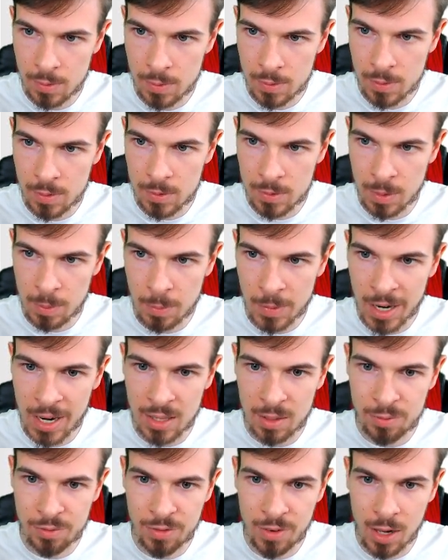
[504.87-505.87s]
So I'm kind of
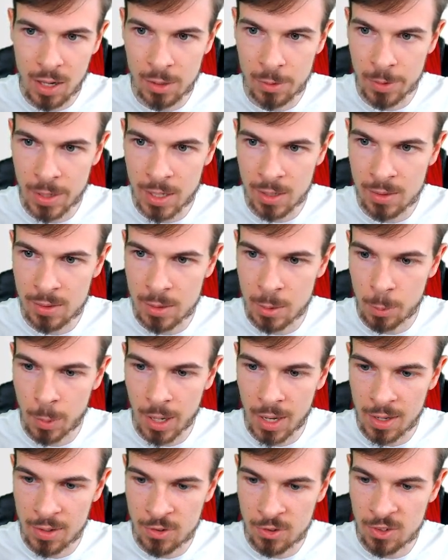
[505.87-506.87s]
following the way
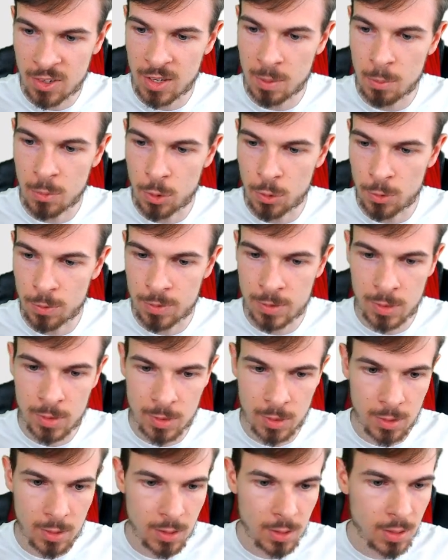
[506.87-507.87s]
she moves
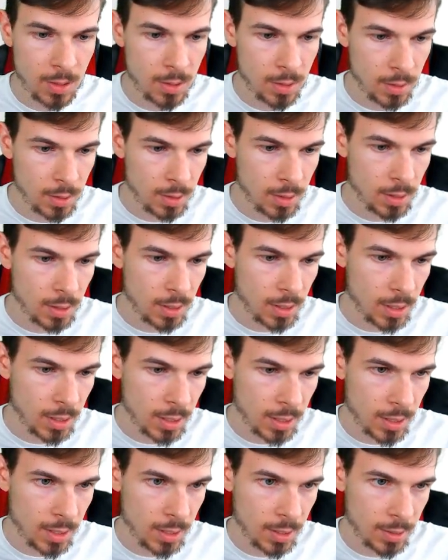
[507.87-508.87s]

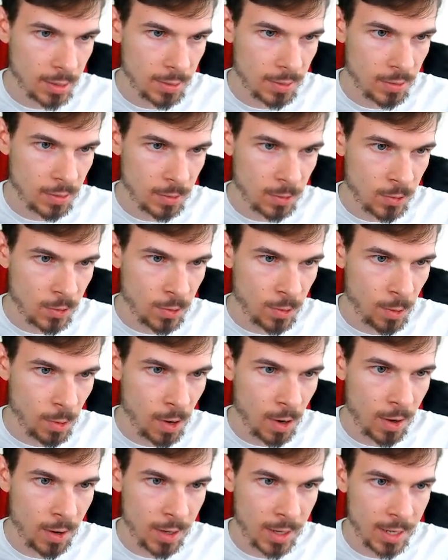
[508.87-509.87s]
and just
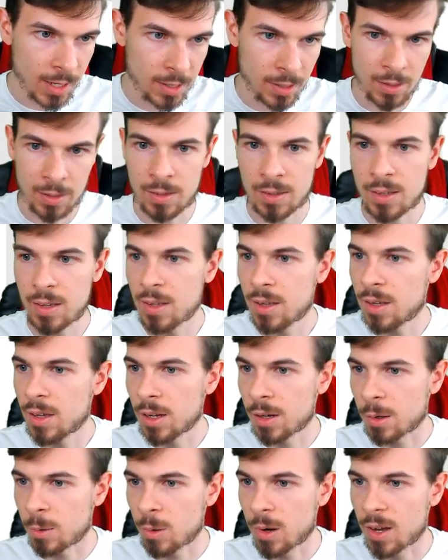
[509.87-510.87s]
drawing
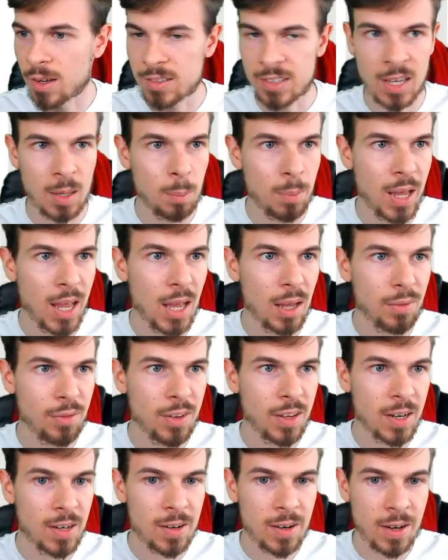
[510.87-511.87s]
across a path
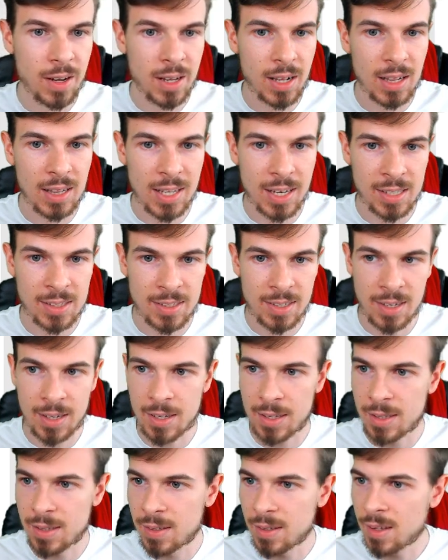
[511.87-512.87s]
here. Click
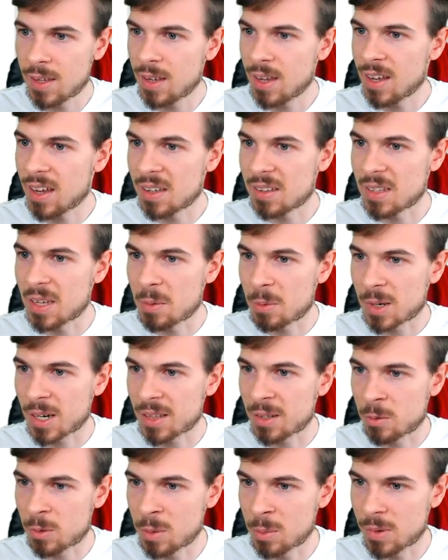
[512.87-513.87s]
done, and then we're
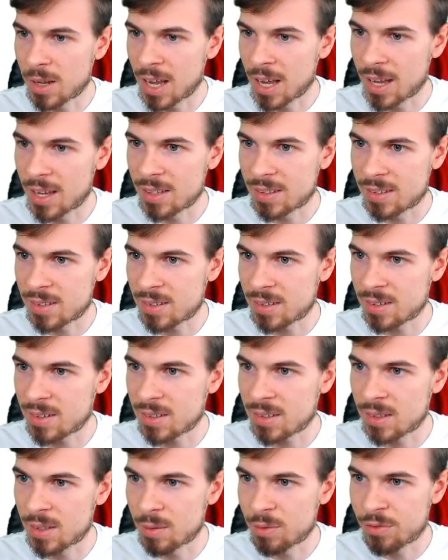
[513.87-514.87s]
gonna add
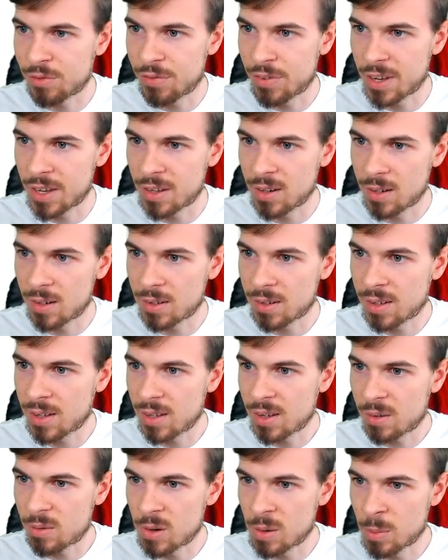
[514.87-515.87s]
the fill,
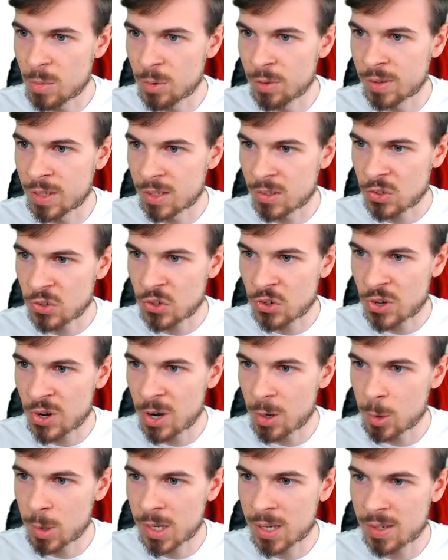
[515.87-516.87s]
remove the
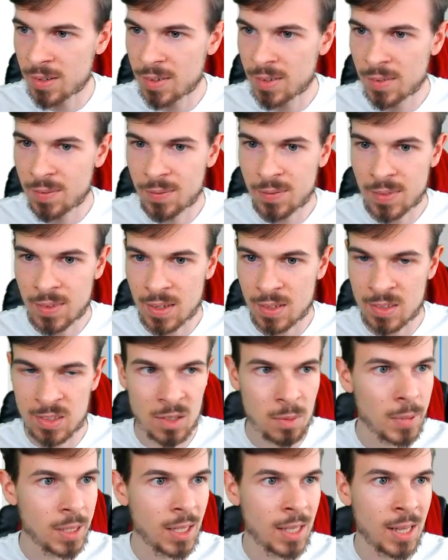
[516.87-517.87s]
stroke, because
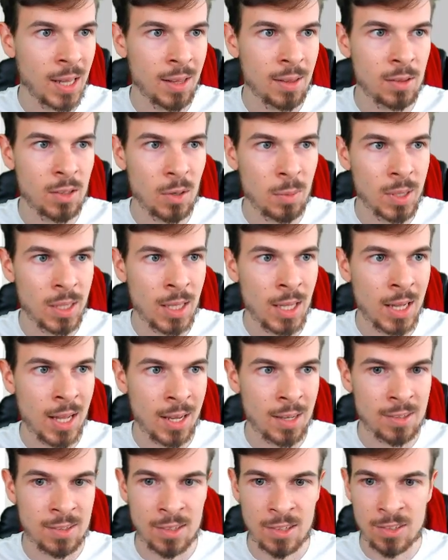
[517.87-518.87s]
nobody likes
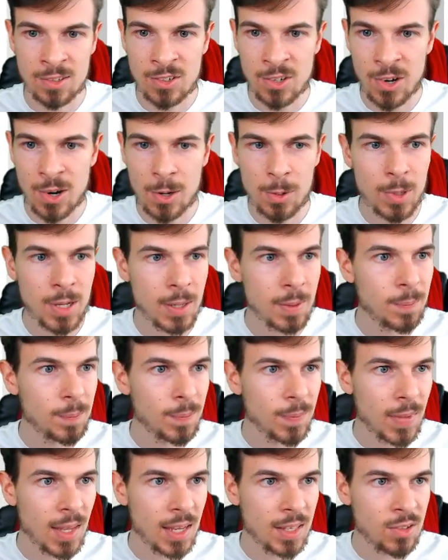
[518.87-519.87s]
the stroke,
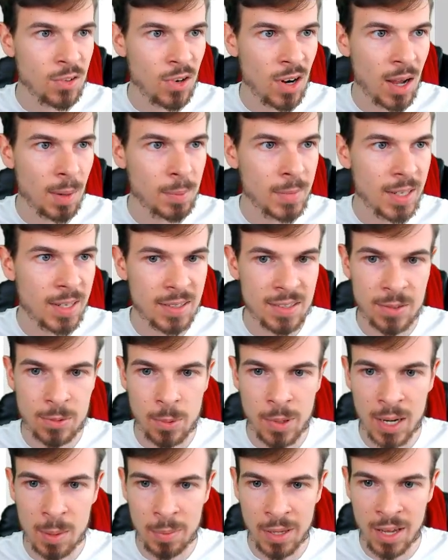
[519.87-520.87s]
and drop this
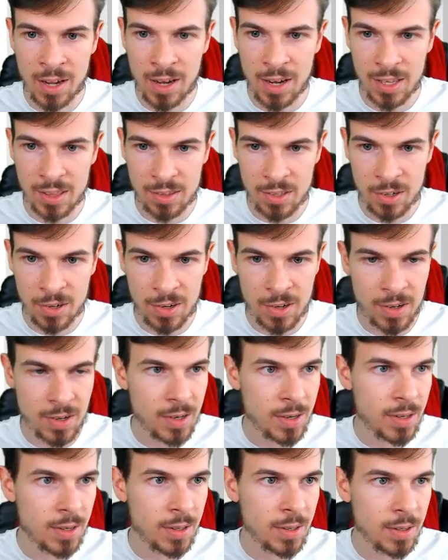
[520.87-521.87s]
right behind
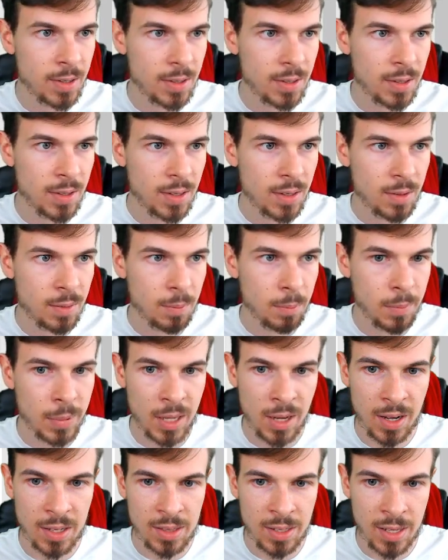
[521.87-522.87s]
her,
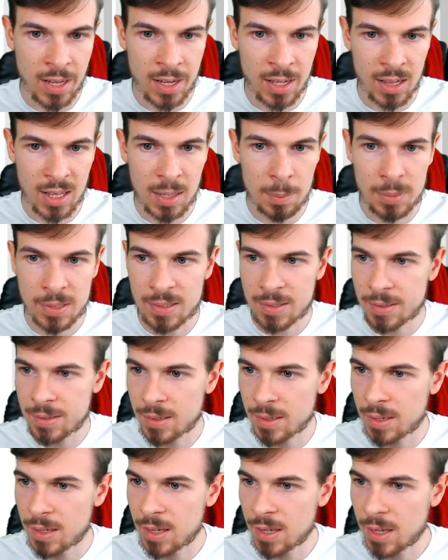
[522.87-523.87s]
behind the eclipse.
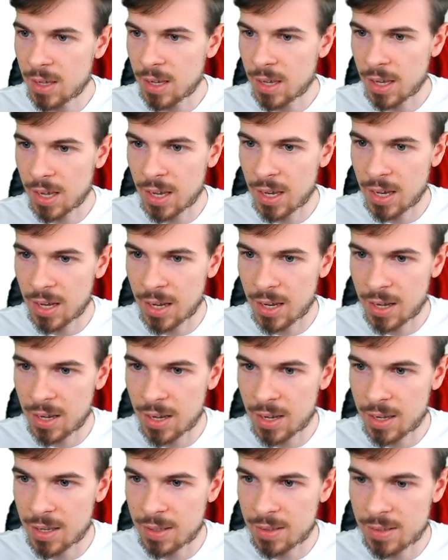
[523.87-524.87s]

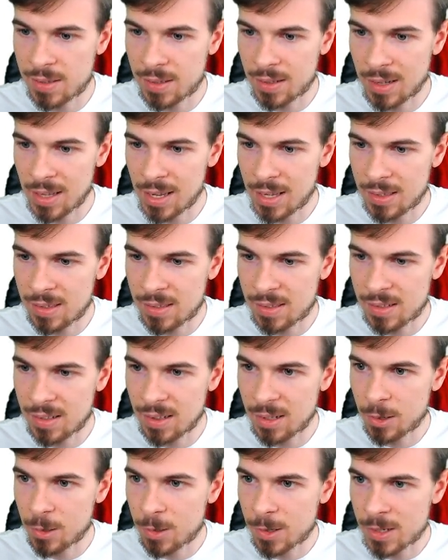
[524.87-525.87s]
And let's
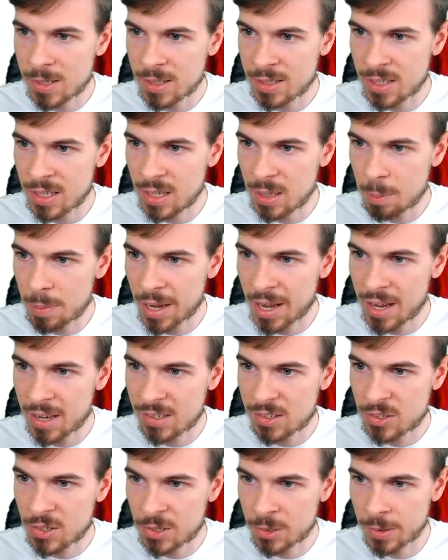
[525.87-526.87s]
lower the
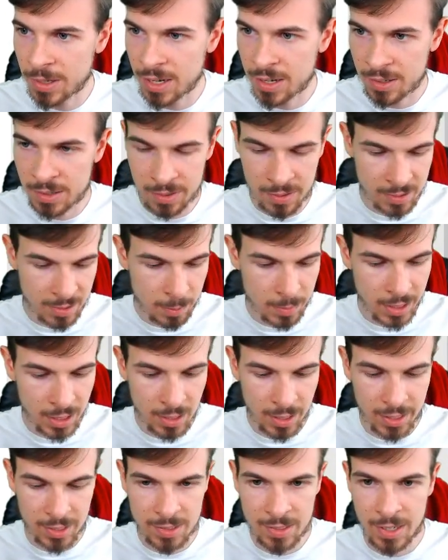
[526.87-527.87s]
pass-through here to something
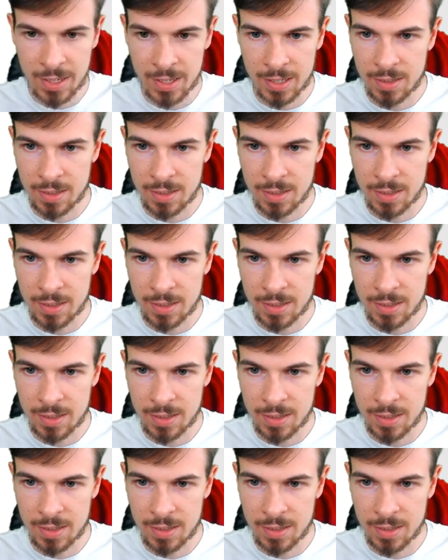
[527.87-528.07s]
like 10.